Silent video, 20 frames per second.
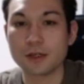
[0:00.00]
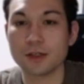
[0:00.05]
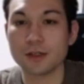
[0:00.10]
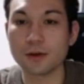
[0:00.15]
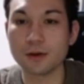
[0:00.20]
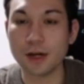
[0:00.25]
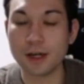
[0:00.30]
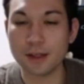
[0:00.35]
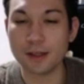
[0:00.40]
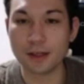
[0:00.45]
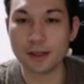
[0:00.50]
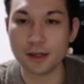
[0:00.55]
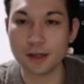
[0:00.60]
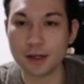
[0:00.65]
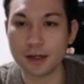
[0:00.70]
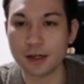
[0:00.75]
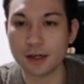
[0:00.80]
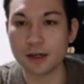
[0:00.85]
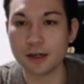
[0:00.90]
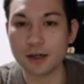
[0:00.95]
So I
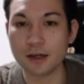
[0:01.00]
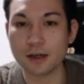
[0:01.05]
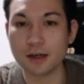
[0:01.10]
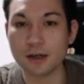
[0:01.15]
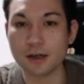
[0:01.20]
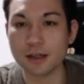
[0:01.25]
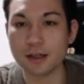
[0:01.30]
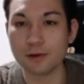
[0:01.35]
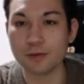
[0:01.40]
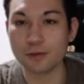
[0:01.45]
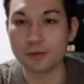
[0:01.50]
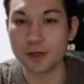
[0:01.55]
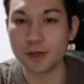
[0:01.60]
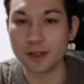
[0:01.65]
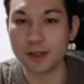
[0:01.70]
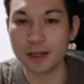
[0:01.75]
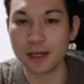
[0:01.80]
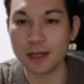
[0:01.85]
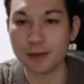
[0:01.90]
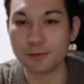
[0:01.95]
think that will
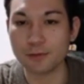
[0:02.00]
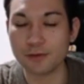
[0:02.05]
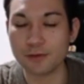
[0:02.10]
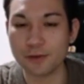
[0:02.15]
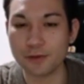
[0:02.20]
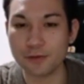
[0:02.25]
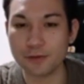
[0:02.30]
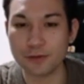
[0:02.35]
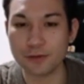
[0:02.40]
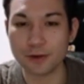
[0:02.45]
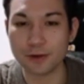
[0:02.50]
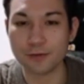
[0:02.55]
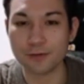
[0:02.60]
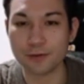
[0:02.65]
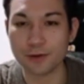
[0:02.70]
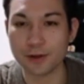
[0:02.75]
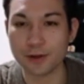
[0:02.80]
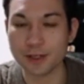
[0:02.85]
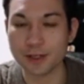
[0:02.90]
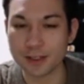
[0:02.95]
be the game review
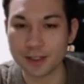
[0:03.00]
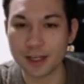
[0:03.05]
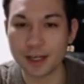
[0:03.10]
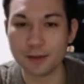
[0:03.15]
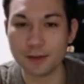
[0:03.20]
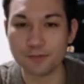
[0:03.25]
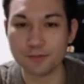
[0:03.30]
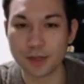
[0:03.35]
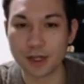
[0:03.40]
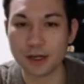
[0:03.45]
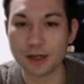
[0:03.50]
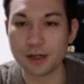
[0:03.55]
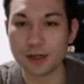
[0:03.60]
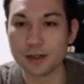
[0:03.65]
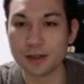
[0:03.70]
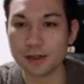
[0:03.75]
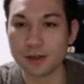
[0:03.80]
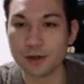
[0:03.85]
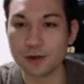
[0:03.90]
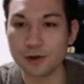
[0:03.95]
for this game.
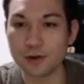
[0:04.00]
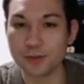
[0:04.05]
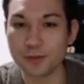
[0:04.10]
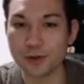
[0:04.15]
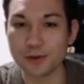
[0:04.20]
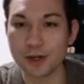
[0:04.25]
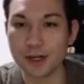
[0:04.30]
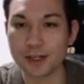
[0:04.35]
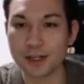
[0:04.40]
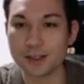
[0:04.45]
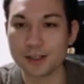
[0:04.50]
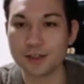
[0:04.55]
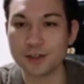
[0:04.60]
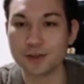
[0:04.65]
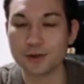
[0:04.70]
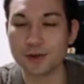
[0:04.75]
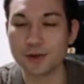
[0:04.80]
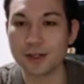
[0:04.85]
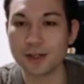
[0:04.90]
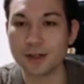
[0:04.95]
I hope you guys
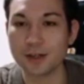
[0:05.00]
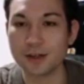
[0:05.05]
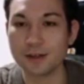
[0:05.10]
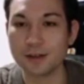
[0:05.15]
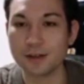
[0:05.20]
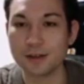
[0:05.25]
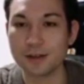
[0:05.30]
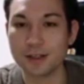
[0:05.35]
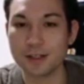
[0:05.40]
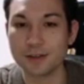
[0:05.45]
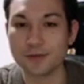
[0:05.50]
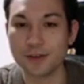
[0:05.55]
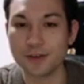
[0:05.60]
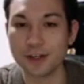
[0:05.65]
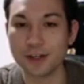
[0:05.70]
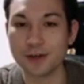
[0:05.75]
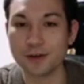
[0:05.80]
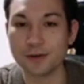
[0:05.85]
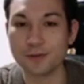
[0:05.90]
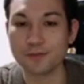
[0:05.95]
enjoyed this
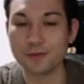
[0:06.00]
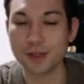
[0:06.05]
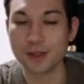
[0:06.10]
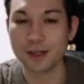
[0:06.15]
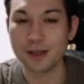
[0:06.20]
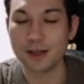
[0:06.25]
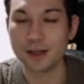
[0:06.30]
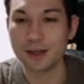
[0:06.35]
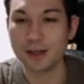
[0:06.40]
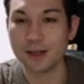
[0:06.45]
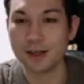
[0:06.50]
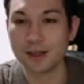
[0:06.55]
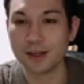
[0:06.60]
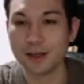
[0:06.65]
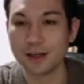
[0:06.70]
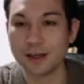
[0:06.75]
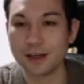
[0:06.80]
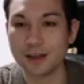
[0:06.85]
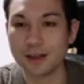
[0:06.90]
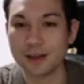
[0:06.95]
video,
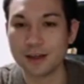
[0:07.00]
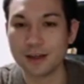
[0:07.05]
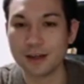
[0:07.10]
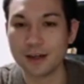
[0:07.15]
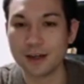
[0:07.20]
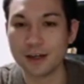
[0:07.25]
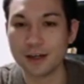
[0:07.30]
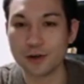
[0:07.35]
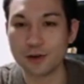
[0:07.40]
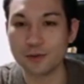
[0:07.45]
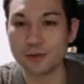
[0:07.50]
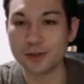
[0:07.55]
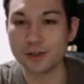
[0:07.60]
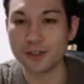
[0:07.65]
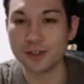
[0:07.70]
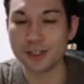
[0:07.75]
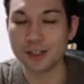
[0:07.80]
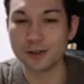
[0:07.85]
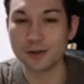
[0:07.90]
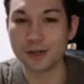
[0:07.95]
and I hope
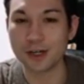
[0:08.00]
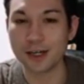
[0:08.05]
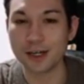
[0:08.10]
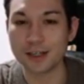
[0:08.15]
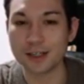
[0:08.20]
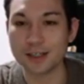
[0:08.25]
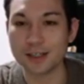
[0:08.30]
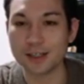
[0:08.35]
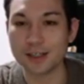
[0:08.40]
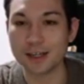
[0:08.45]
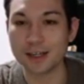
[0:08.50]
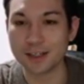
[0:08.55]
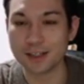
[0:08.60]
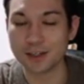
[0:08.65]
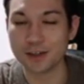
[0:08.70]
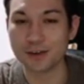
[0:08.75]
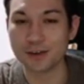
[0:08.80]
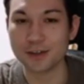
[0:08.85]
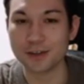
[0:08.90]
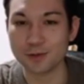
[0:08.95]
to see you guys
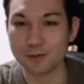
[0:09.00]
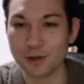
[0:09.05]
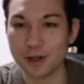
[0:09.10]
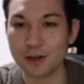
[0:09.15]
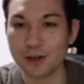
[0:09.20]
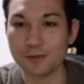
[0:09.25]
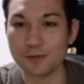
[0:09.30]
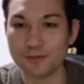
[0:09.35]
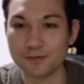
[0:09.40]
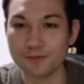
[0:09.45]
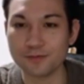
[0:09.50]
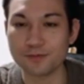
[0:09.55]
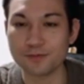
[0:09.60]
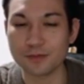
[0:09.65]
next year as well.